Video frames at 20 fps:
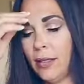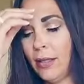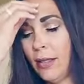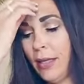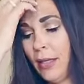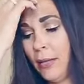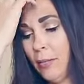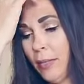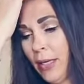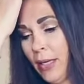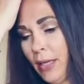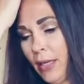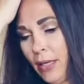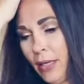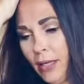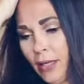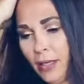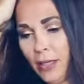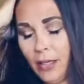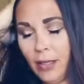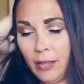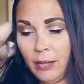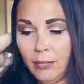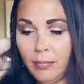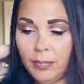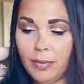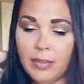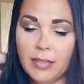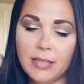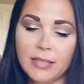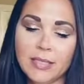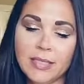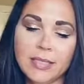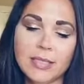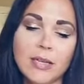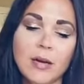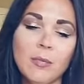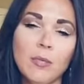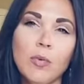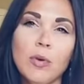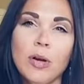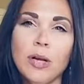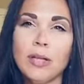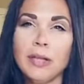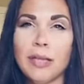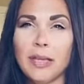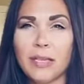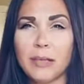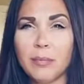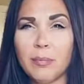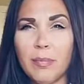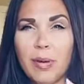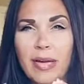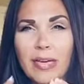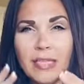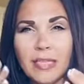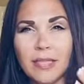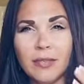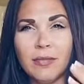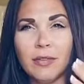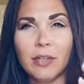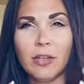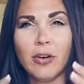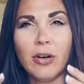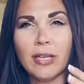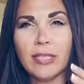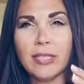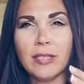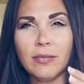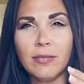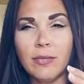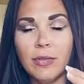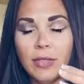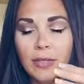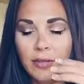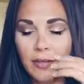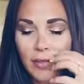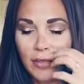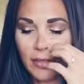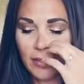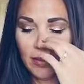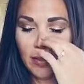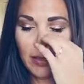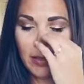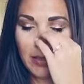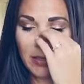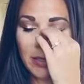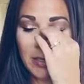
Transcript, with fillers: They may be somewhat like passive aggressive with it.